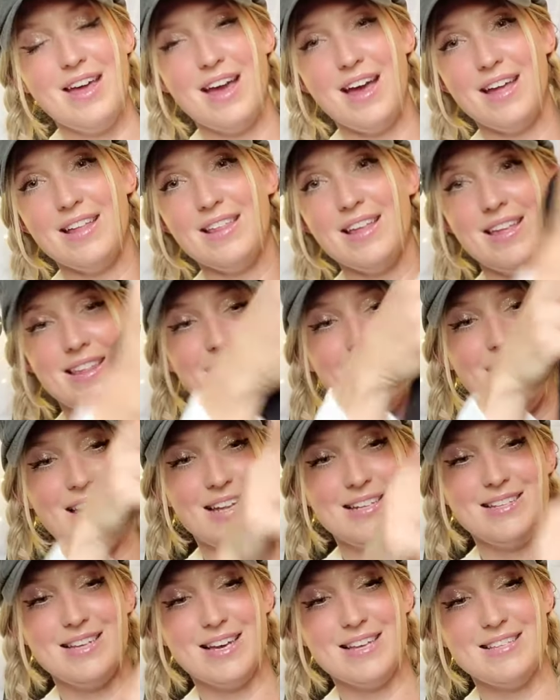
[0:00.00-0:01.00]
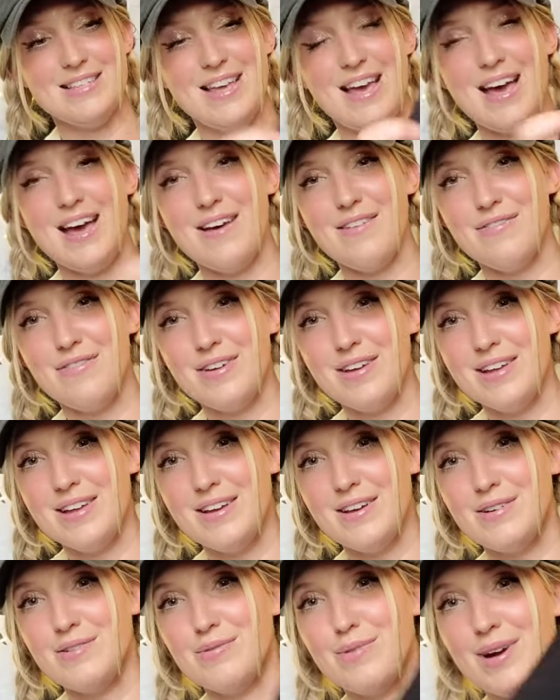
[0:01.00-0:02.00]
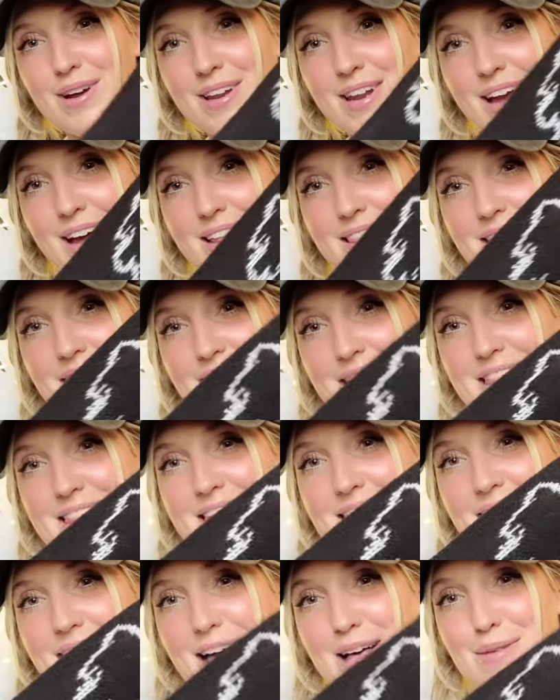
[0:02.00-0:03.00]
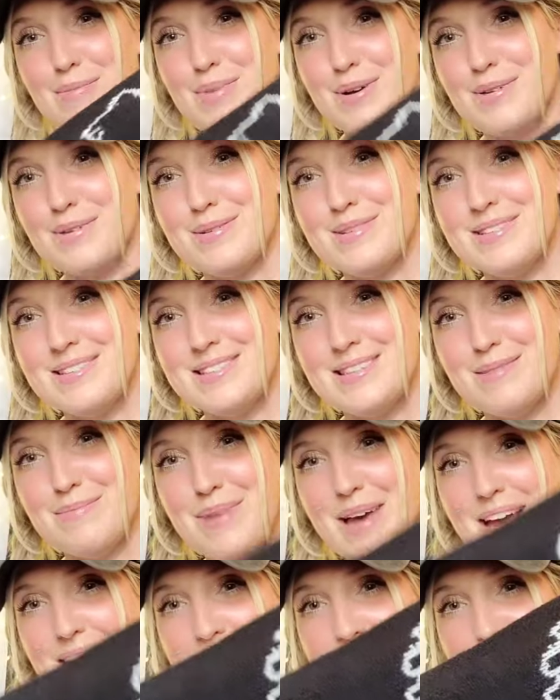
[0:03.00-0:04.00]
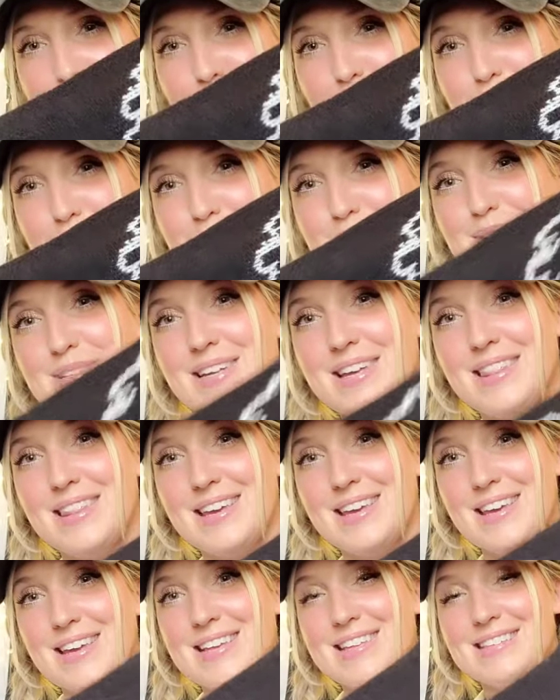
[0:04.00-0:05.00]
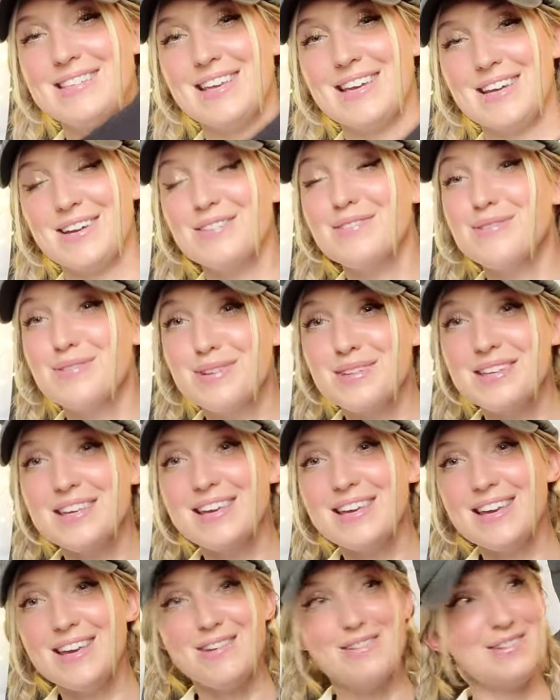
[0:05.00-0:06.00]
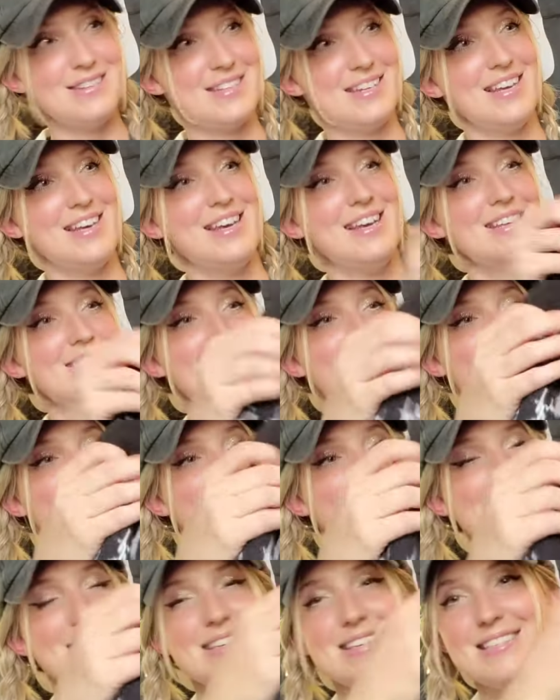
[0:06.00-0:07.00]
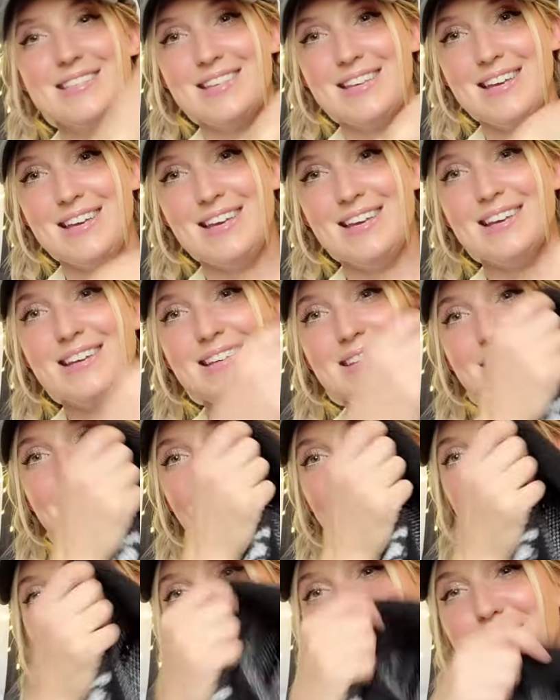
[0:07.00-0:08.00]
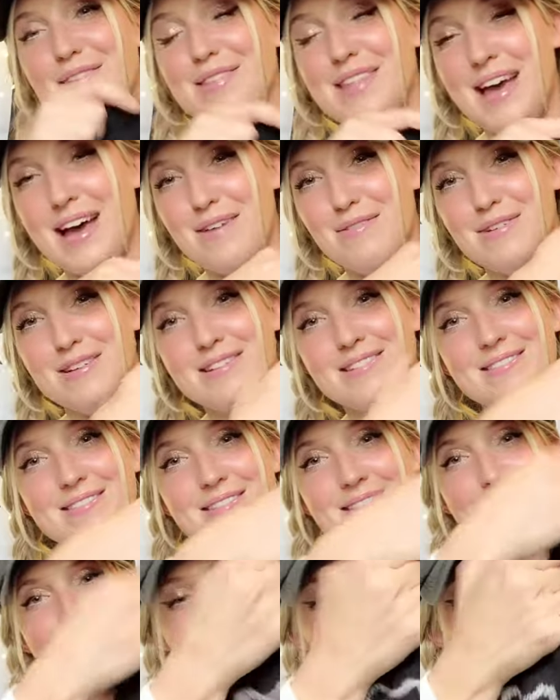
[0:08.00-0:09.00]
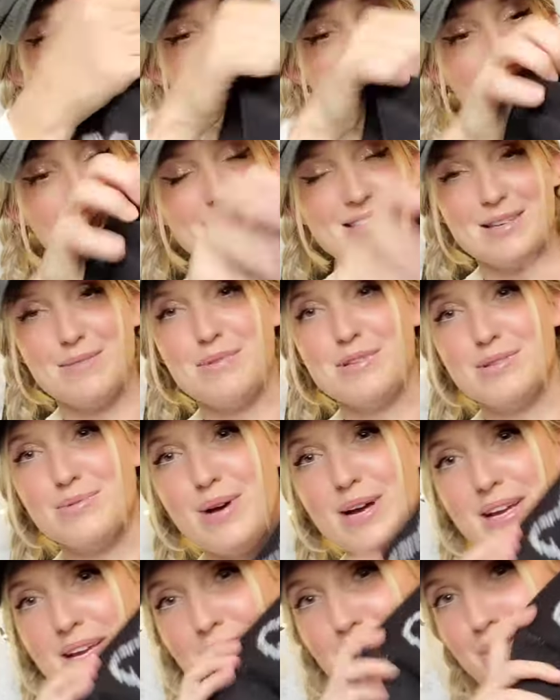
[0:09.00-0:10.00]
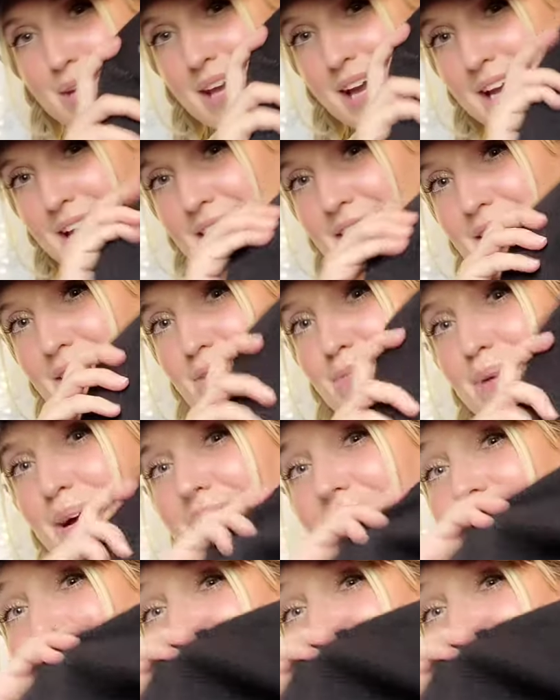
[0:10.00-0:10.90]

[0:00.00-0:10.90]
And then it does have one on like the elbows, the back elbows, which I think is like really cute. So you get to see, I don't know, that when you're someone's walking behind you. But